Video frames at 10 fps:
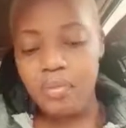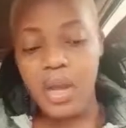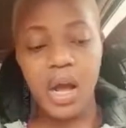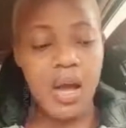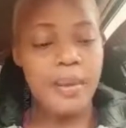
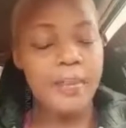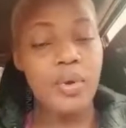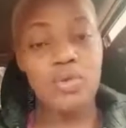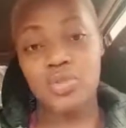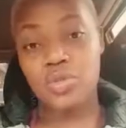
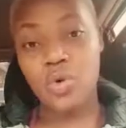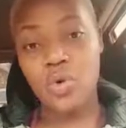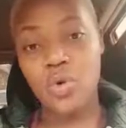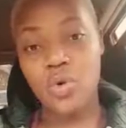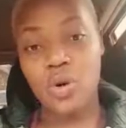
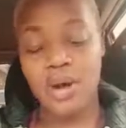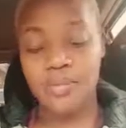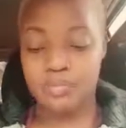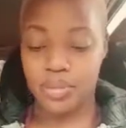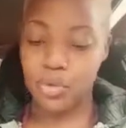
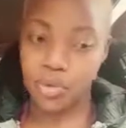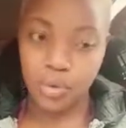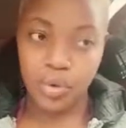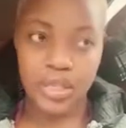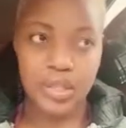
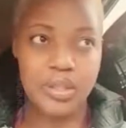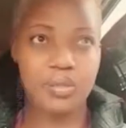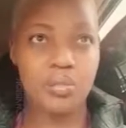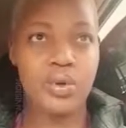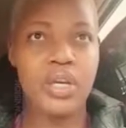Two is
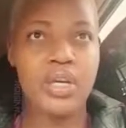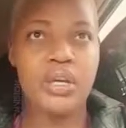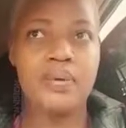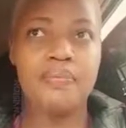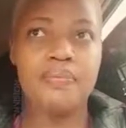we